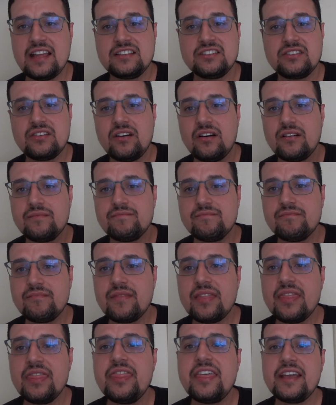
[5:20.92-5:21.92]
It's got
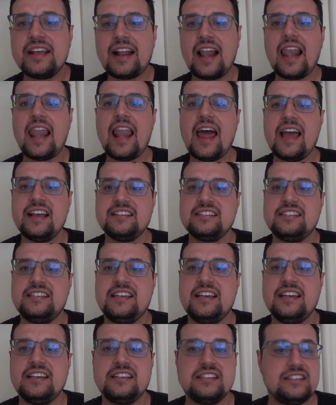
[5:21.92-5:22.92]
the
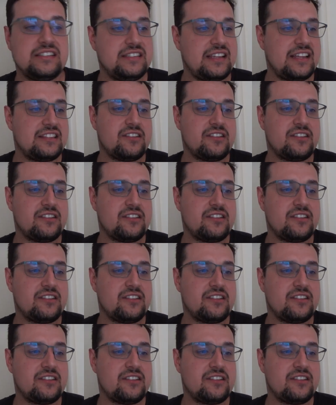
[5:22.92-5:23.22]
classics.